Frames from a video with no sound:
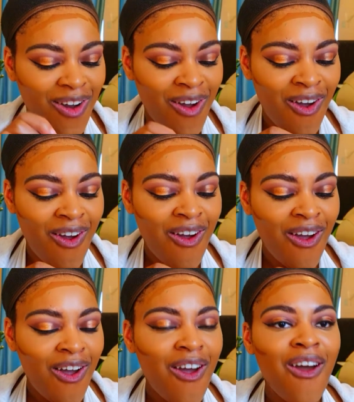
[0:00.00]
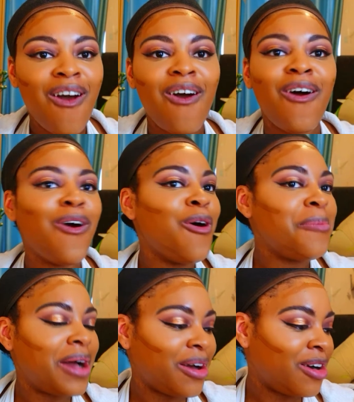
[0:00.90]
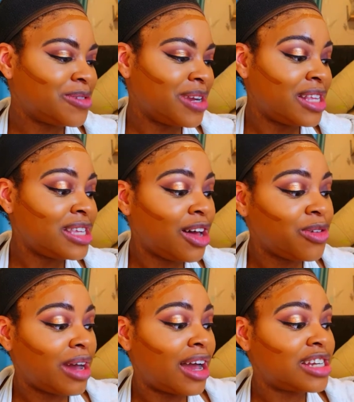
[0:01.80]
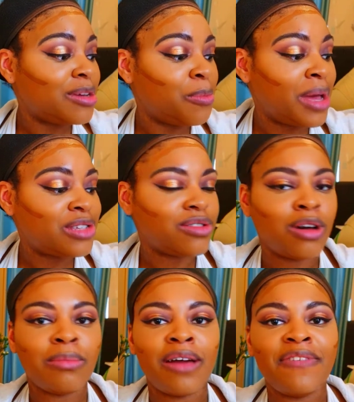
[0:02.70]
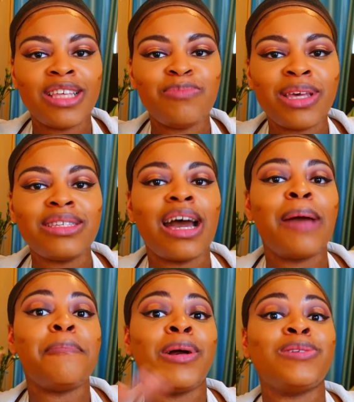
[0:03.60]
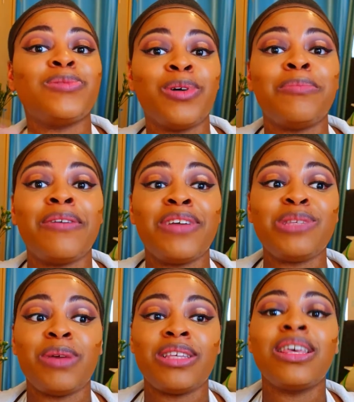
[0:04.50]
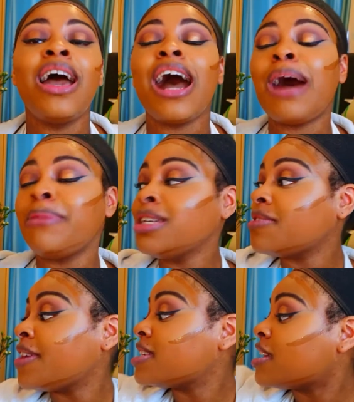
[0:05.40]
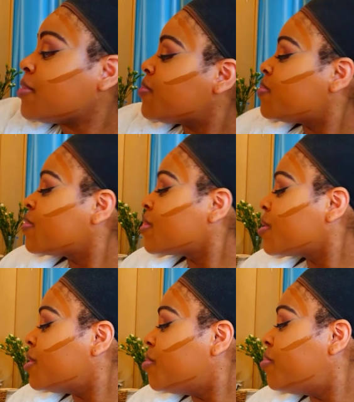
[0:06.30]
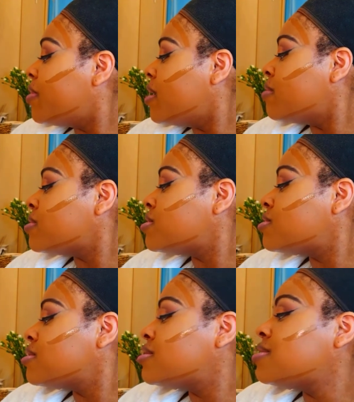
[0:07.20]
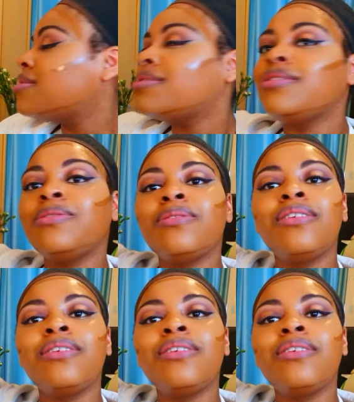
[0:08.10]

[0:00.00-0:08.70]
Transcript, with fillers: oh my gosh when I tell you I actually messed up my face base I messed up my face base I managed to fix it but it was just it,